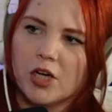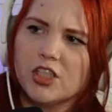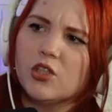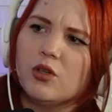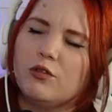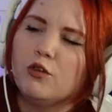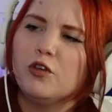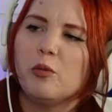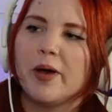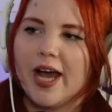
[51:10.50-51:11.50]
But also if you
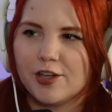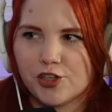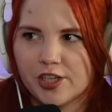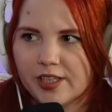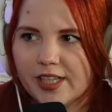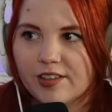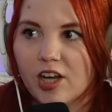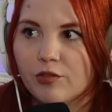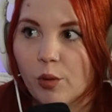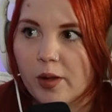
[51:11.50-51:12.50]
feel passionately
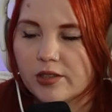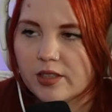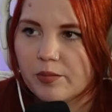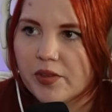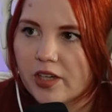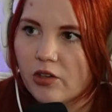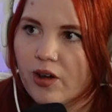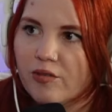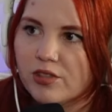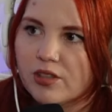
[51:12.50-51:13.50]
enough about something, you
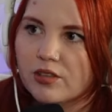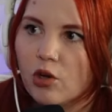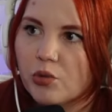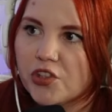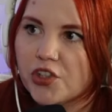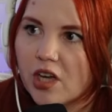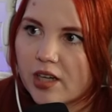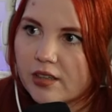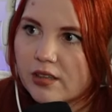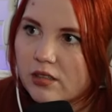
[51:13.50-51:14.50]
have to go with your
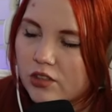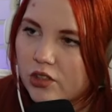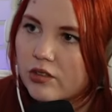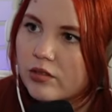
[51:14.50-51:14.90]
gut too.